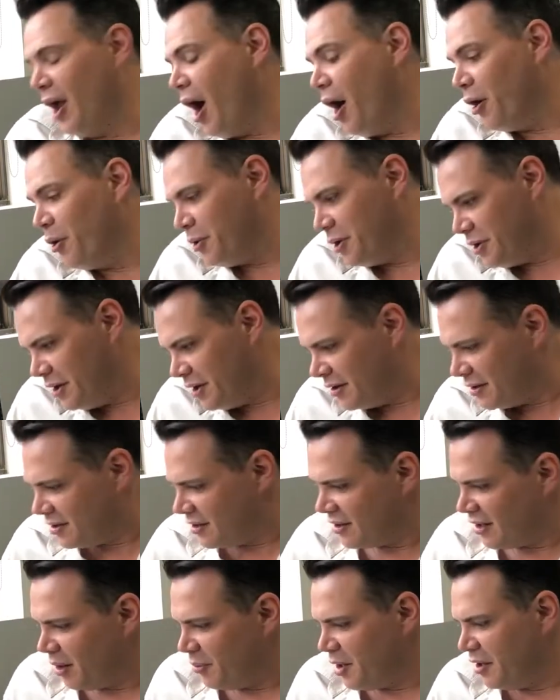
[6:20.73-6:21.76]
No, I didn't.
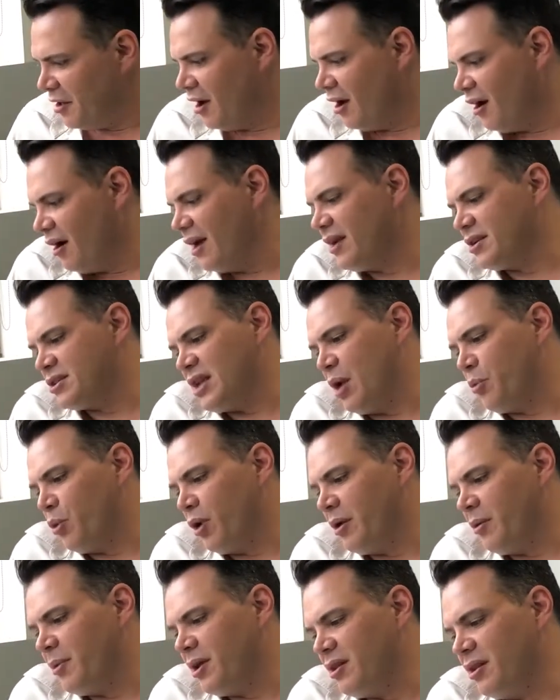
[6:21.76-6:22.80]
I understand
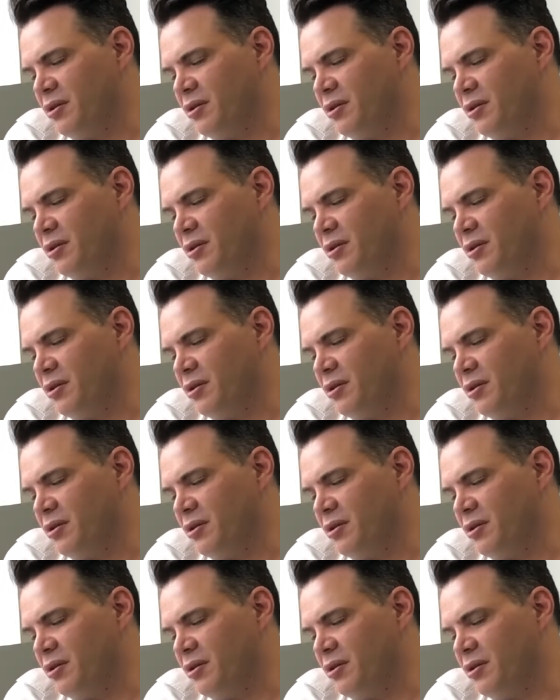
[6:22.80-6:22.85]
why.